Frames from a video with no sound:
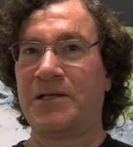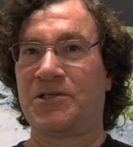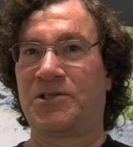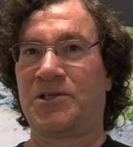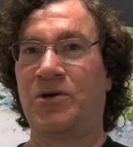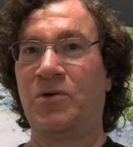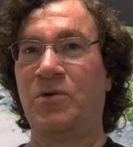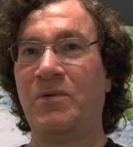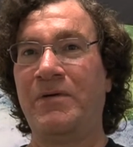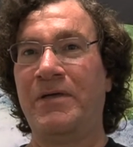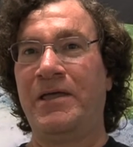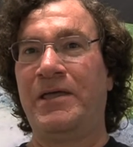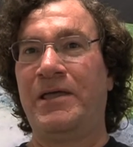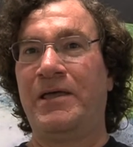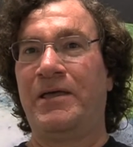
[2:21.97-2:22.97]
So
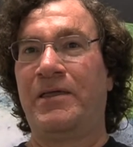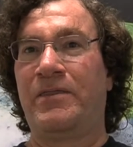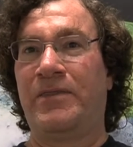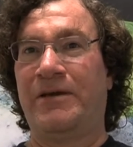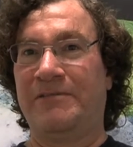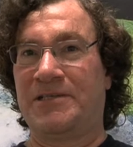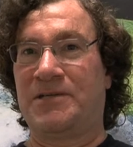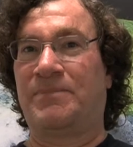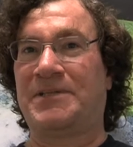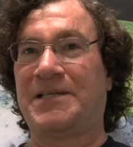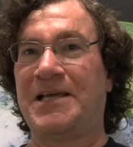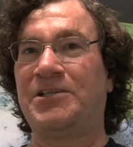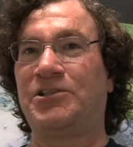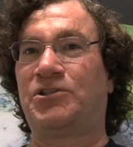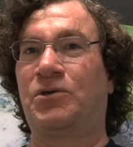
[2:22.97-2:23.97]
there is a
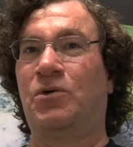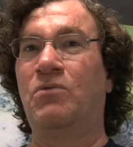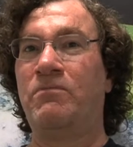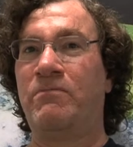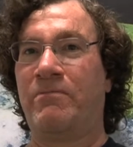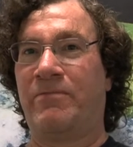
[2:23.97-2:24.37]
potential